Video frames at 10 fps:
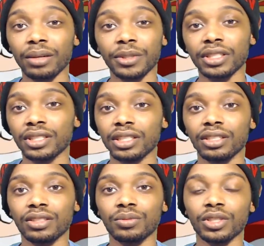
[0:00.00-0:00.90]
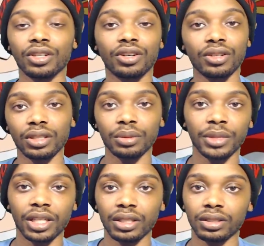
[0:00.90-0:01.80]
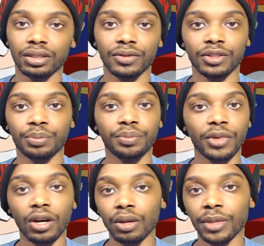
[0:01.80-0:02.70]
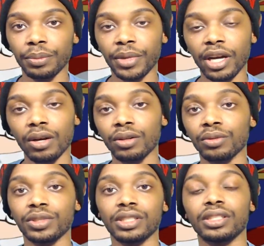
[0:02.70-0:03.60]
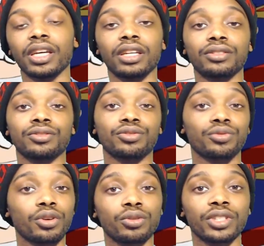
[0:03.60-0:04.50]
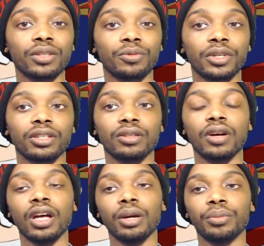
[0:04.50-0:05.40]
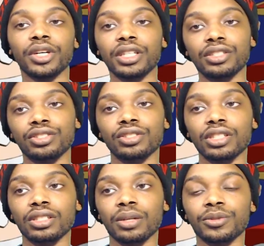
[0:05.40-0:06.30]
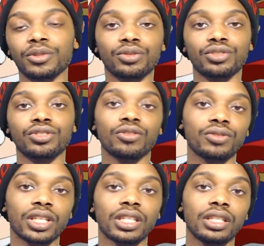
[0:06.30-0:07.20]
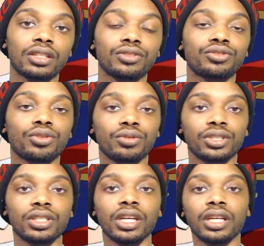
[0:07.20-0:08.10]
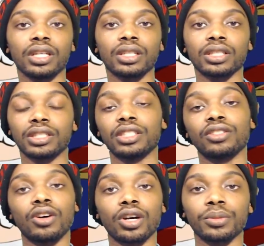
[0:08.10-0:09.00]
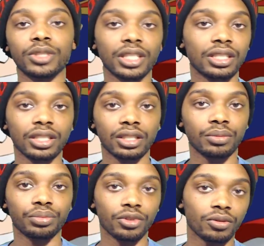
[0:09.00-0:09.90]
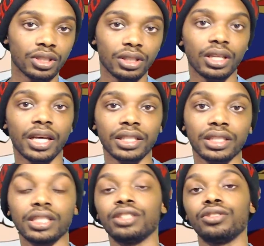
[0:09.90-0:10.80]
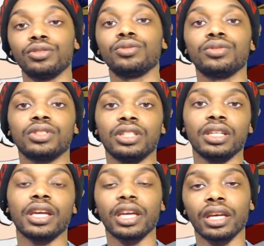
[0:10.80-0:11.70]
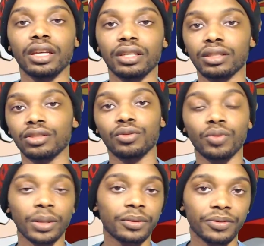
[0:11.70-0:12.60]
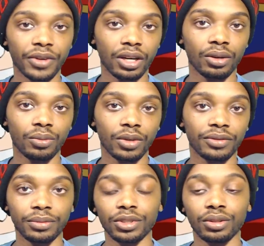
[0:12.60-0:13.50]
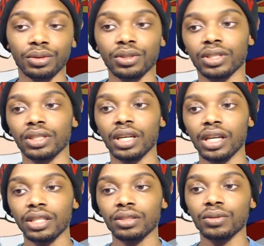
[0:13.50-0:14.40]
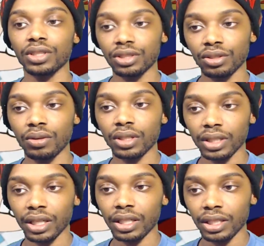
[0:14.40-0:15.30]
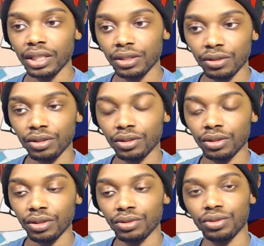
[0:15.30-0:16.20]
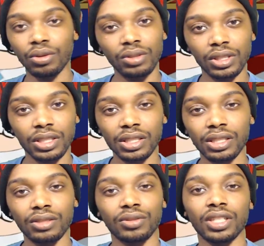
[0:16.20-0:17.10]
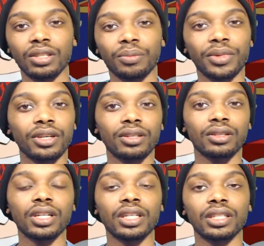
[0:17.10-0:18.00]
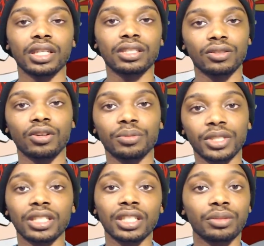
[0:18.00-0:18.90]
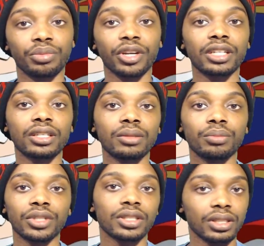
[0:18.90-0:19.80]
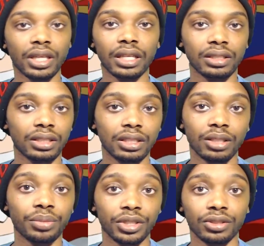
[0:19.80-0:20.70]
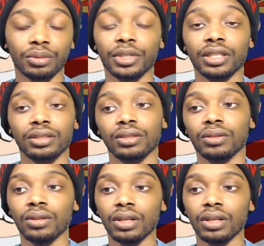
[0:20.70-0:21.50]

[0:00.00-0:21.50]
because he doesn't want to hurt anybody because of his all might power, which he can't control that well. But this episode showed that he controlled it, because his arm didn't get broken as he used the hand to wipe the fire away from Todoroki. So it's showing that he is controlling in the sense of getting better, that his arm didn't get breaking, but actually he didn't punch nobody. So